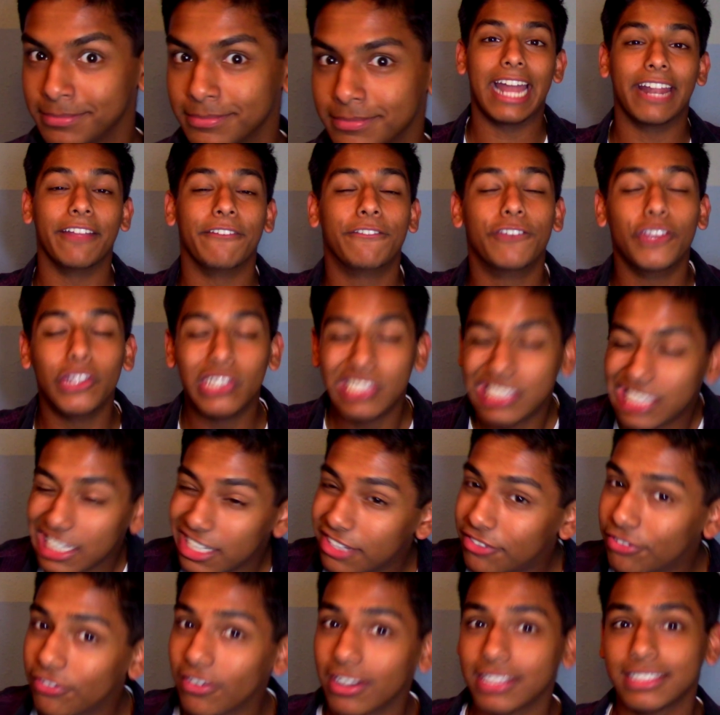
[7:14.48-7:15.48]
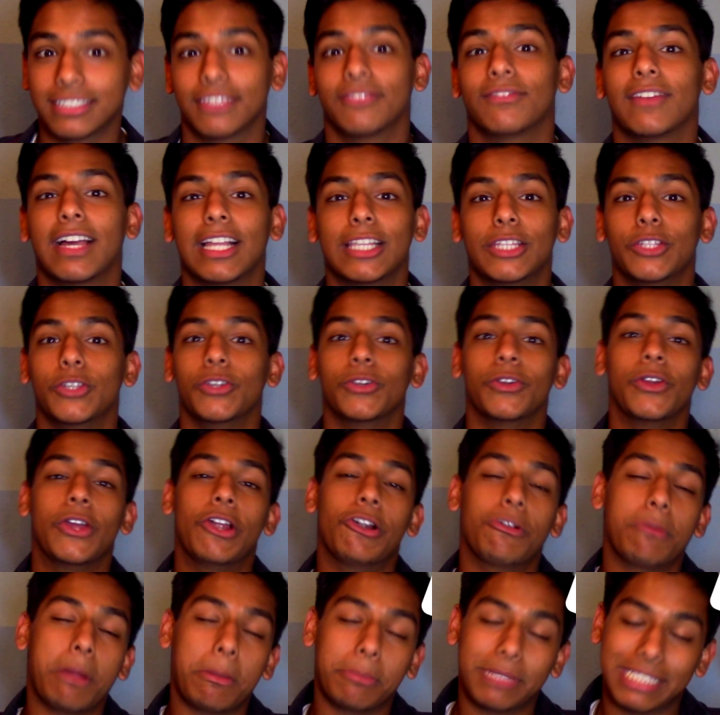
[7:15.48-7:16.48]
And if you did find some value,
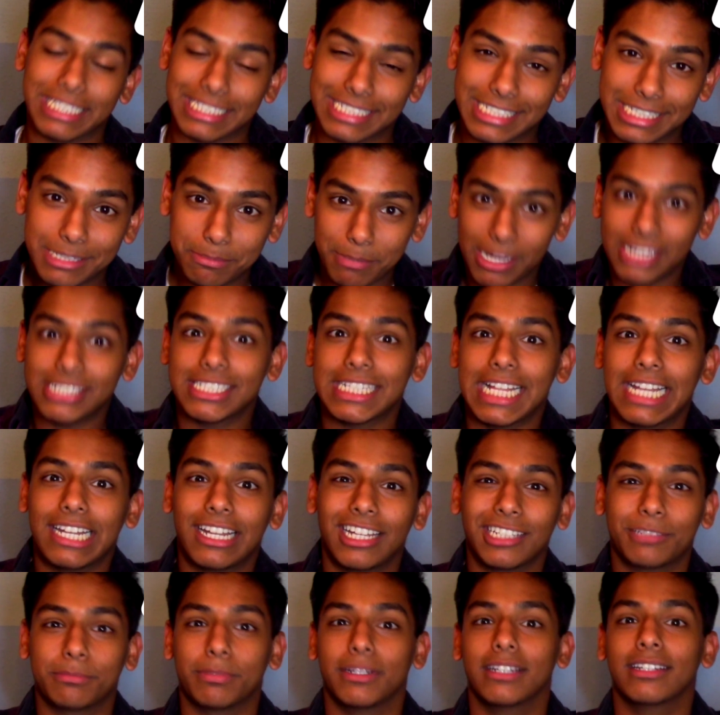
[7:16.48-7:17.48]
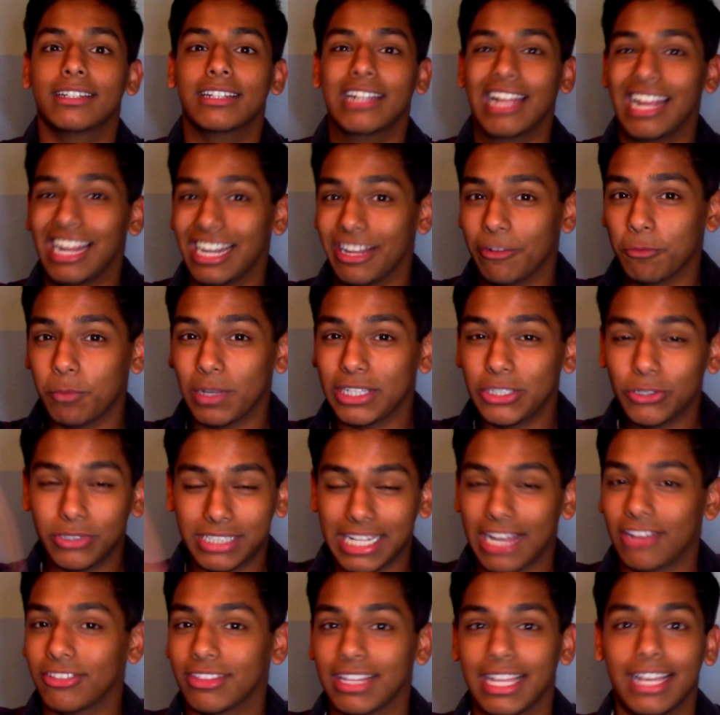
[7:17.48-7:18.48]
remember to smash that like button, and then when you're
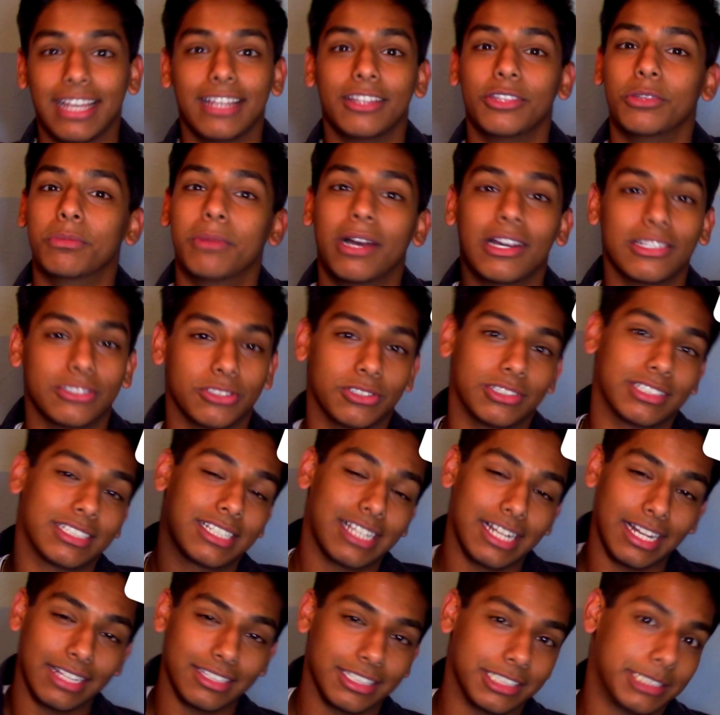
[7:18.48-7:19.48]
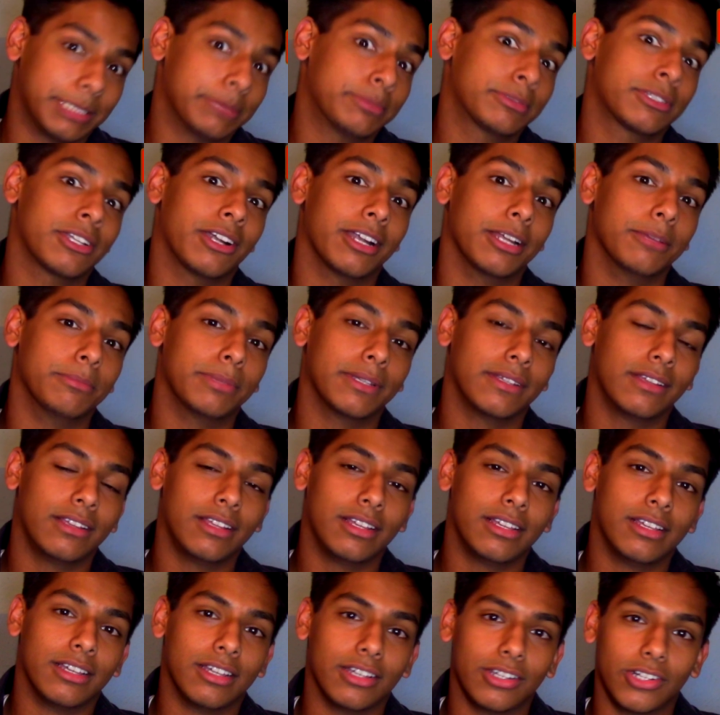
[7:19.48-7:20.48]
down there, you might as well just click the subscribe.
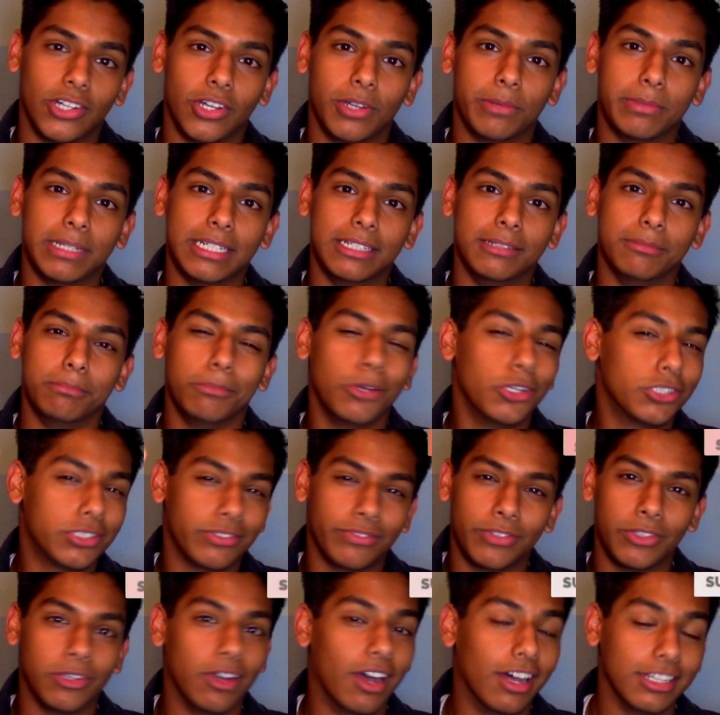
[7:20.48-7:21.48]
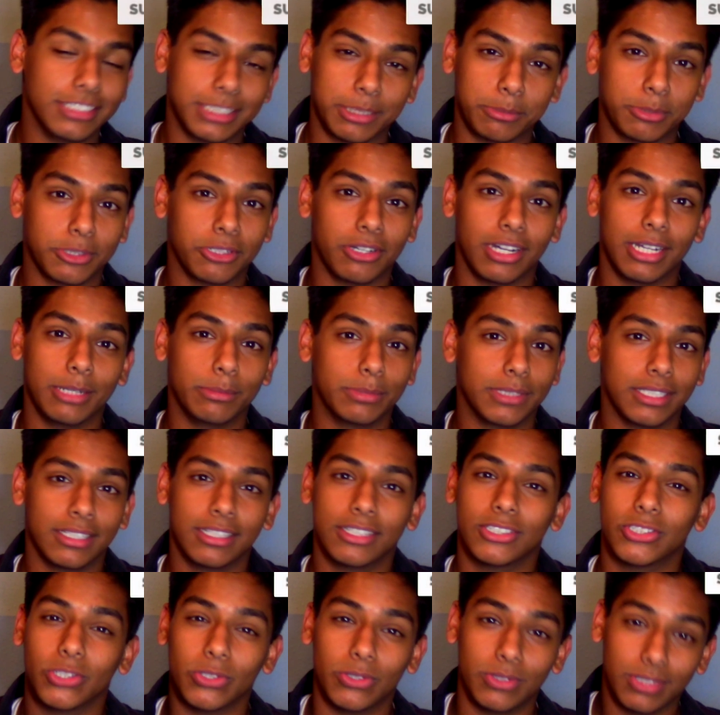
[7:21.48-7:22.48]
You know what I mean? Most of you aren't subscribed,
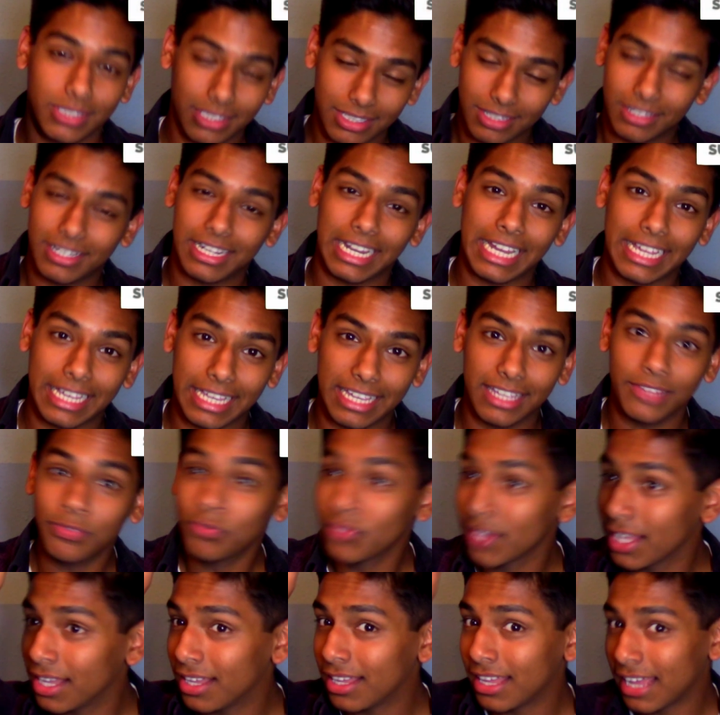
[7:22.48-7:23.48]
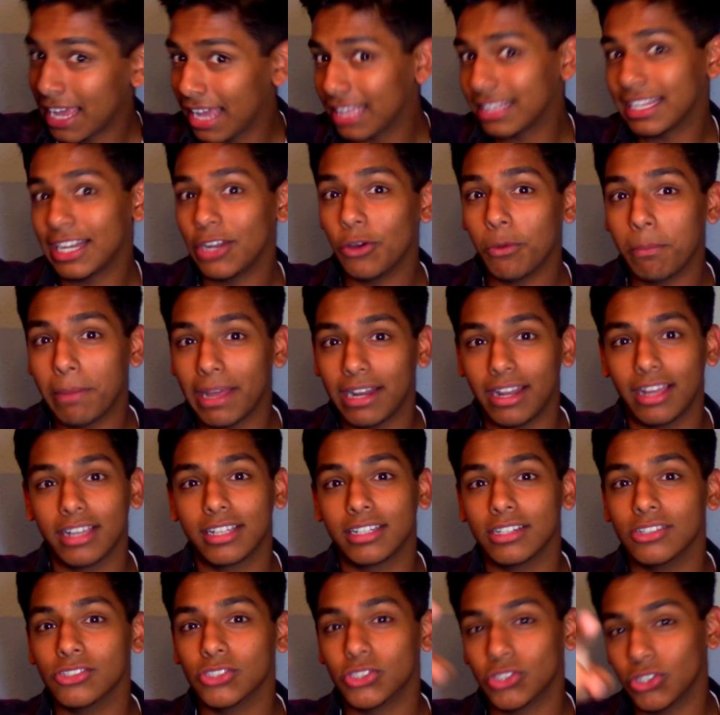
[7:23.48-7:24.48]
so click it, hit the little bell
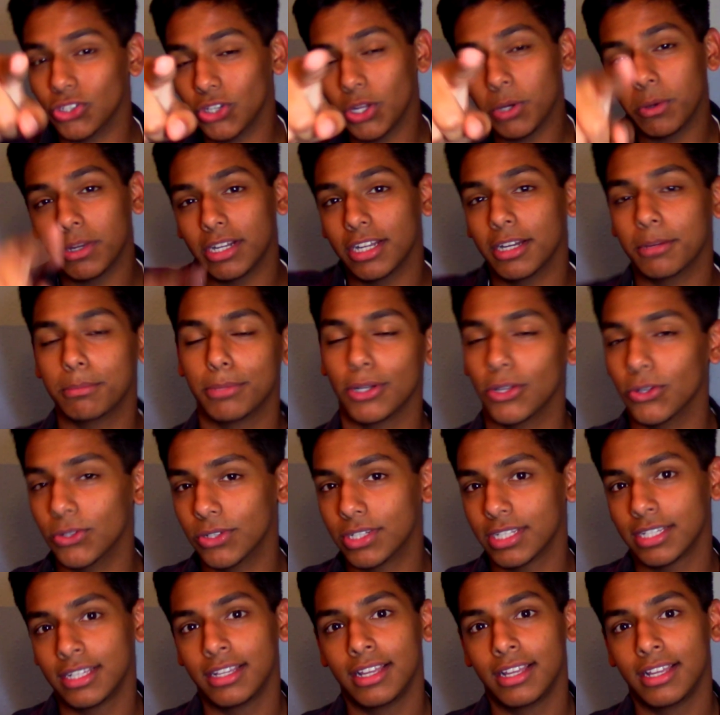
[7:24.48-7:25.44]
icon so you know when I upload.